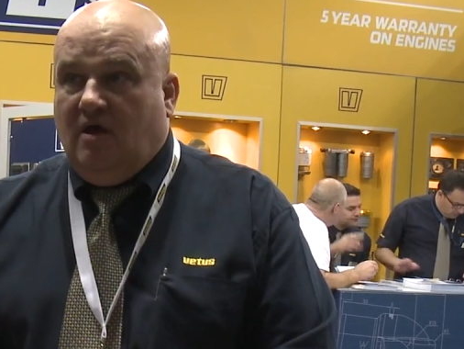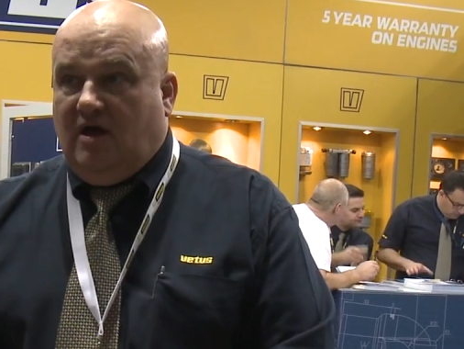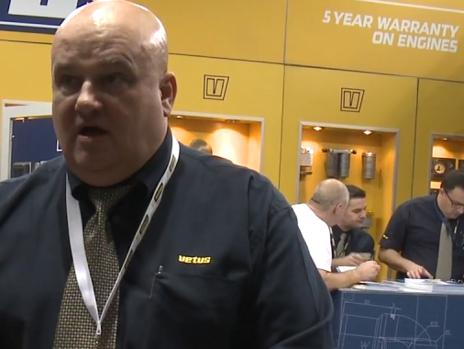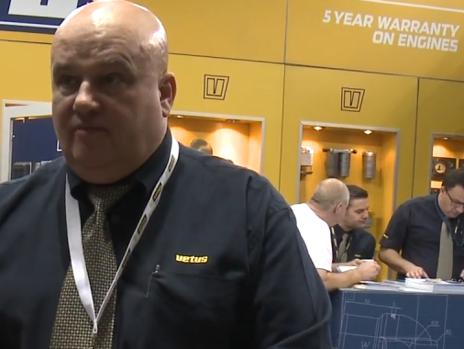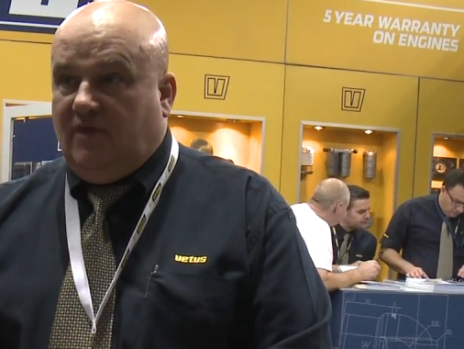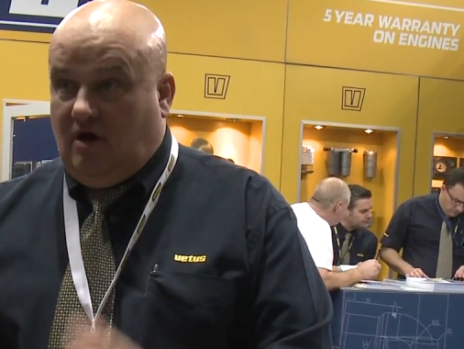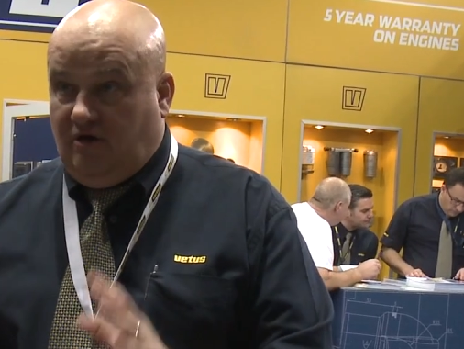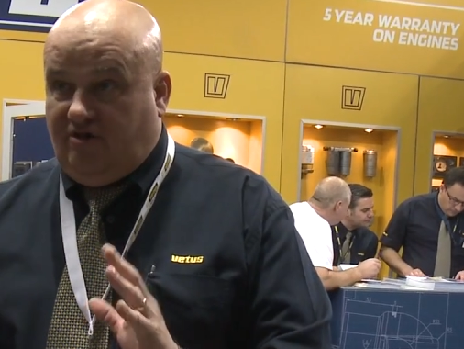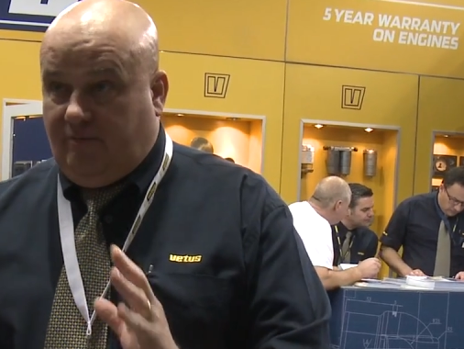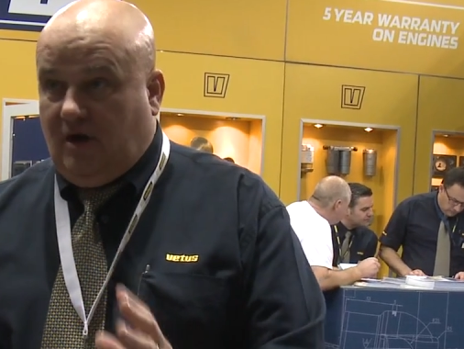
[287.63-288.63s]
are
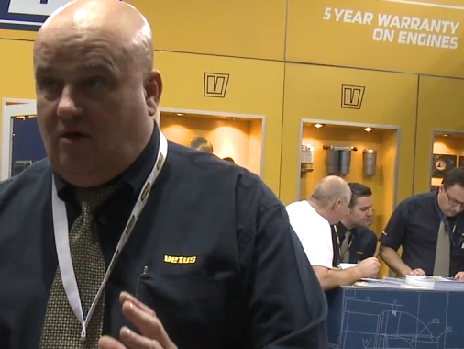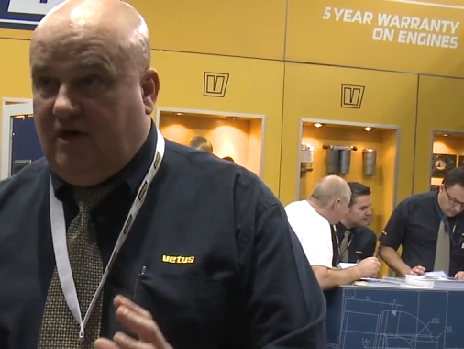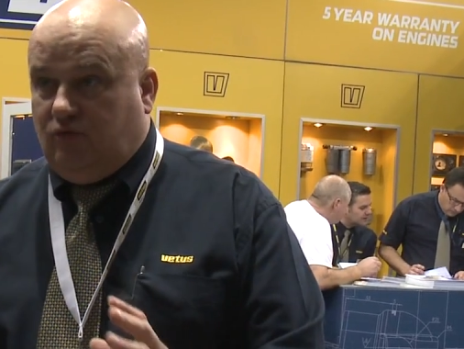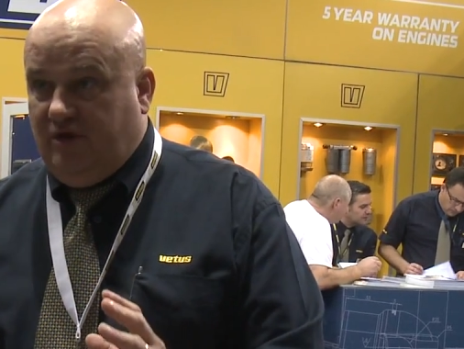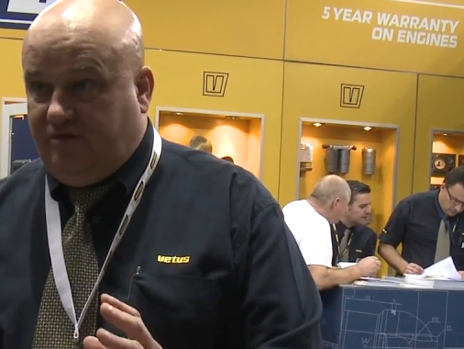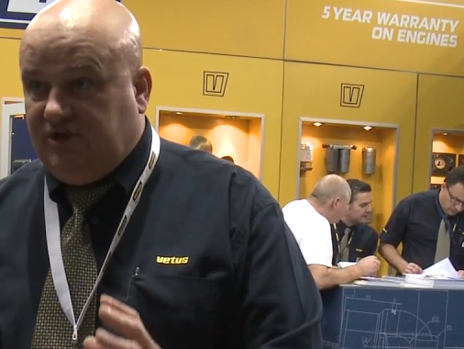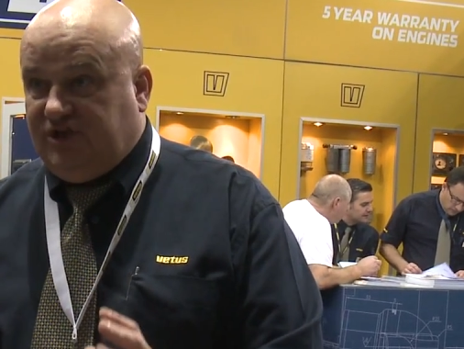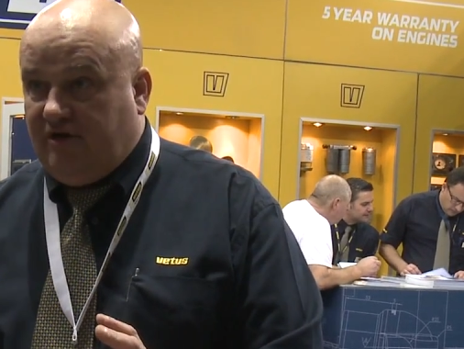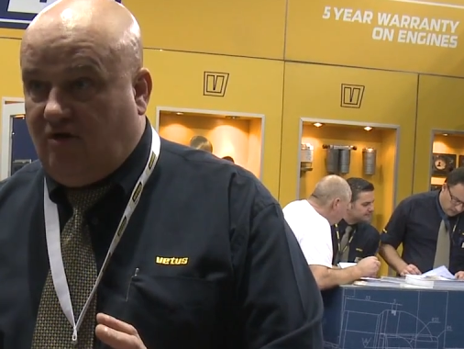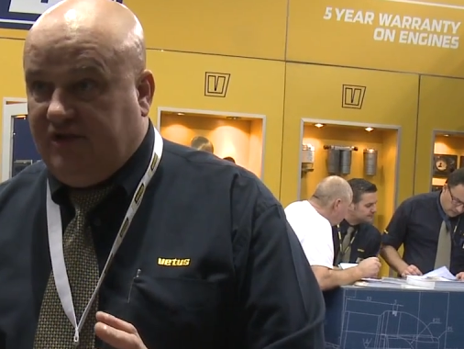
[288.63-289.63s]
supplied with the
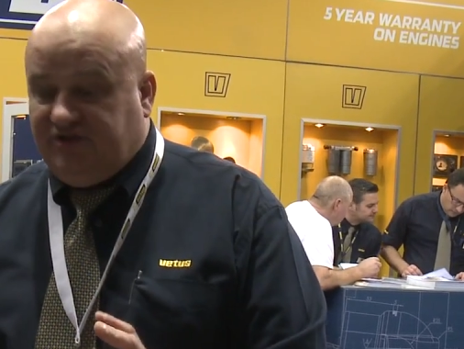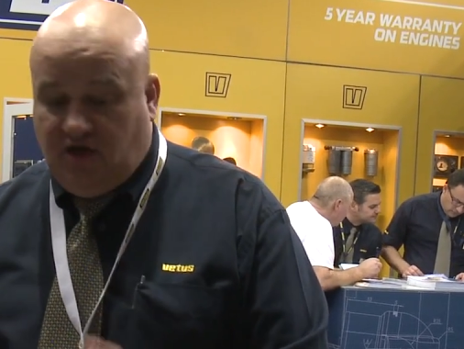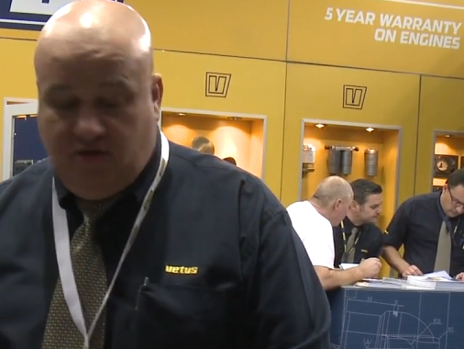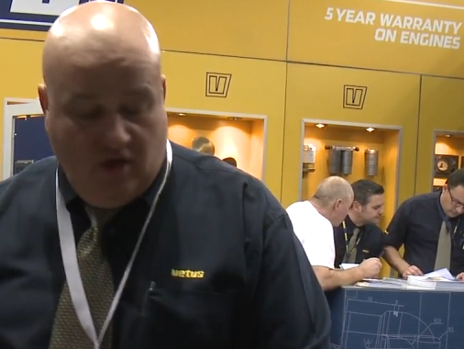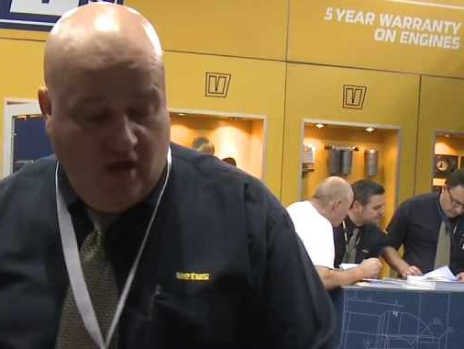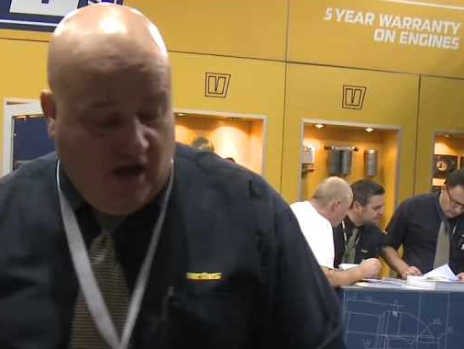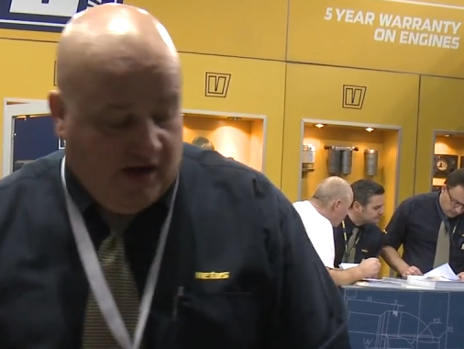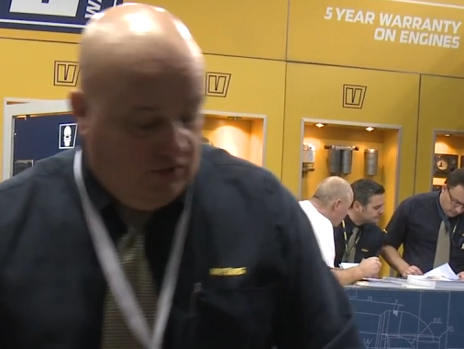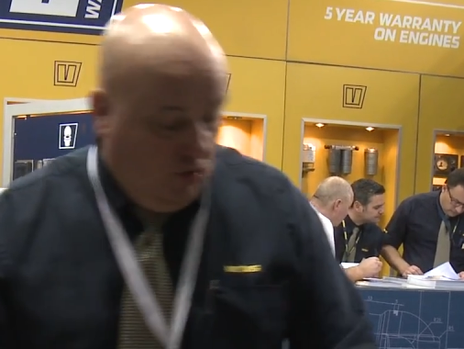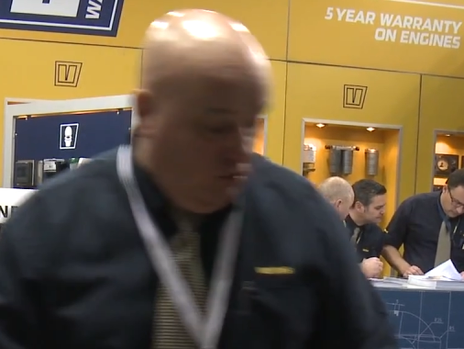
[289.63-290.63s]
generator.
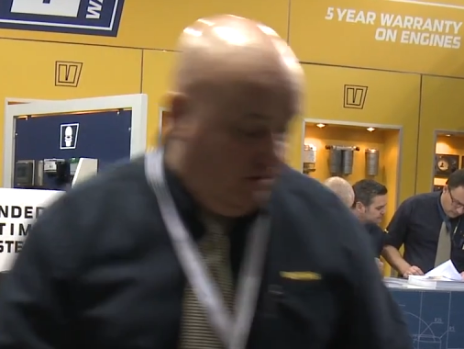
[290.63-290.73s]
And all